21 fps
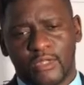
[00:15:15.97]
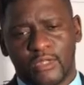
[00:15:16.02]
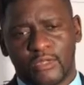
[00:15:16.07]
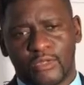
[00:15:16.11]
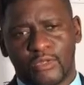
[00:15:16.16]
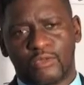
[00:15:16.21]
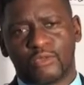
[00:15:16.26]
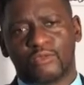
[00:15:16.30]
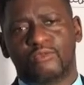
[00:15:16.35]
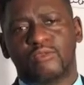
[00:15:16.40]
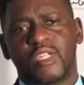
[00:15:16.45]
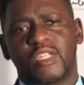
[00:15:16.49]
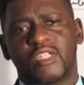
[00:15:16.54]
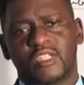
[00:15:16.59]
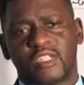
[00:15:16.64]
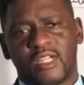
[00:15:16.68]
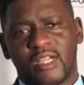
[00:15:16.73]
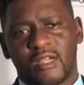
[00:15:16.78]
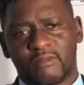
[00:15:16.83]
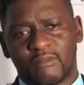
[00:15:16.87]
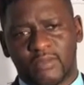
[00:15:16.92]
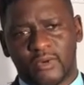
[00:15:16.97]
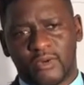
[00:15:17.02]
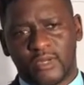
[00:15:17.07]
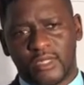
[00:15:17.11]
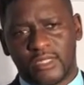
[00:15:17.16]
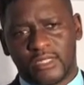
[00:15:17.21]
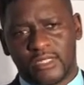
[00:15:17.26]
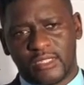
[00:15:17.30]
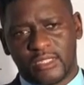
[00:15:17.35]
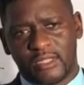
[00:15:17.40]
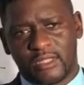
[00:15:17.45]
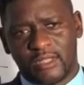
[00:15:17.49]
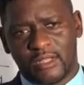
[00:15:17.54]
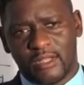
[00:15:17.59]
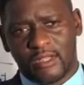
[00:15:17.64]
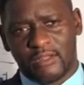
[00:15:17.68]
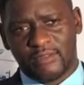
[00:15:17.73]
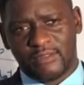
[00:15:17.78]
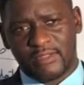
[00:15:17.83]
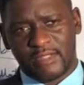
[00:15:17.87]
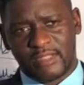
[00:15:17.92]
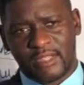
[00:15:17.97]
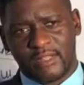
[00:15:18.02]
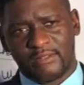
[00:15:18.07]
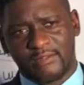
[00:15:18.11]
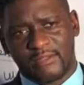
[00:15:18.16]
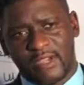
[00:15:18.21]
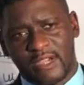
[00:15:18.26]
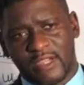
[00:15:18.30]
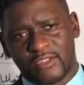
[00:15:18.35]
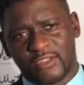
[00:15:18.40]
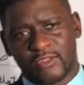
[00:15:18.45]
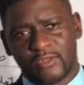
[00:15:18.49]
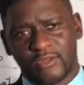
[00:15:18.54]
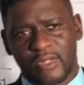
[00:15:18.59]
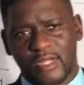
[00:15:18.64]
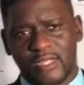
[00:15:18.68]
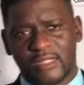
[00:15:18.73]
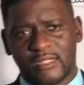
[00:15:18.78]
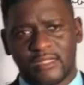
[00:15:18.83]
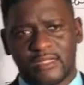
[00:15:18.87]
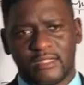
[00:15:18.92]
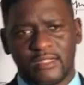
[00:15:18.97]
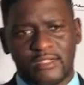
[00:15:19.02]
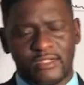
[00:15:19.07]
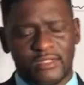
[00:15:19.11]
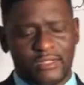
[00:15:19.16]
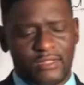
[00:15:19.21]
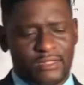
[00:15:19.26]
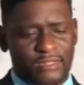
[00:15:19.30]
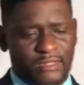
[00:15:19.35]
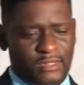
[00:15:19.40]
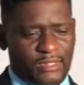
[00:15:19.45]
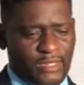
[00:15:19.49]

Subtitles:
to reach that point of self-actualization.